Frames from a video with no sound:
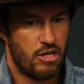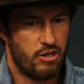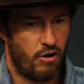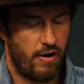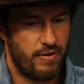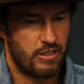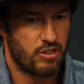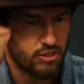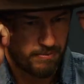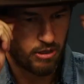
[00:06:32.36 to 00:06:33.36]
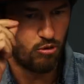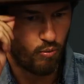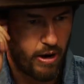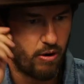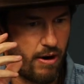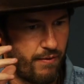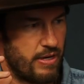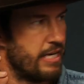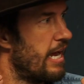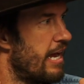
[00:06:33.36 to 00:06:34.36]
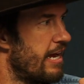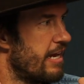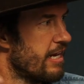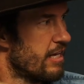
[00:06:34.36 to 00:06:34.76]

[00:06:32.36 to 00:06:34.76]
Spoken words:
you know, obviously it's something you wear every day.